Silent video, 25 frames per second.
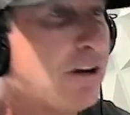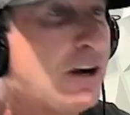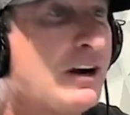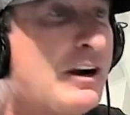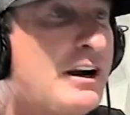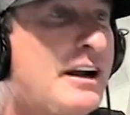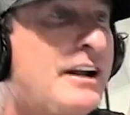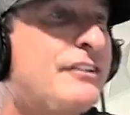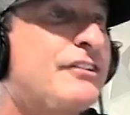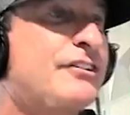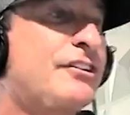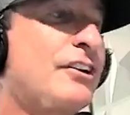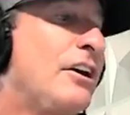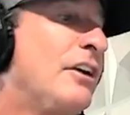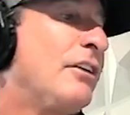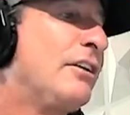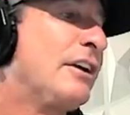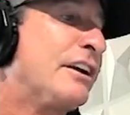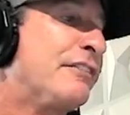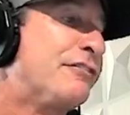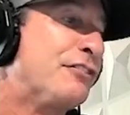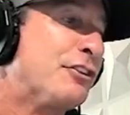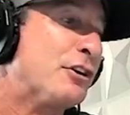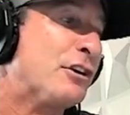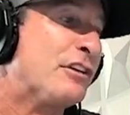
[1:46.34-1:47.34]
All right. So
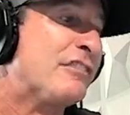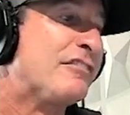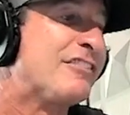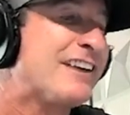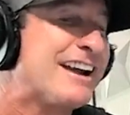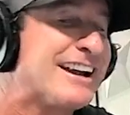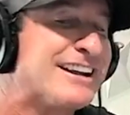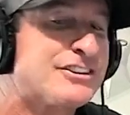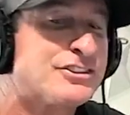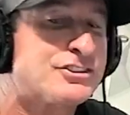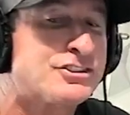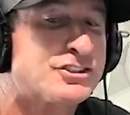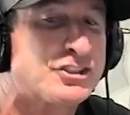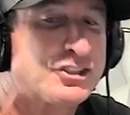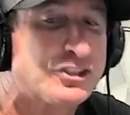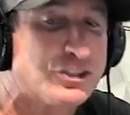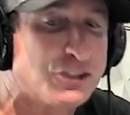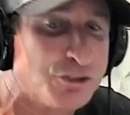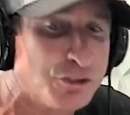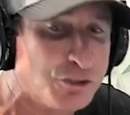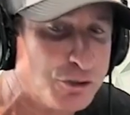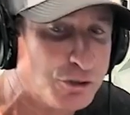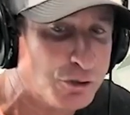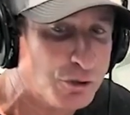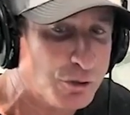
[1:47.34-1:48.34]
if you invite
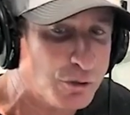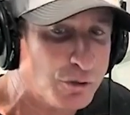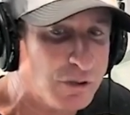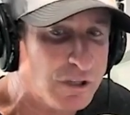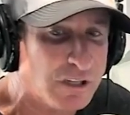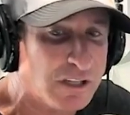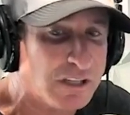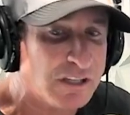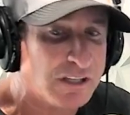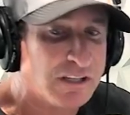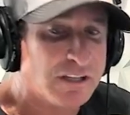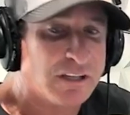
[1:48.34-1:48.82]
two,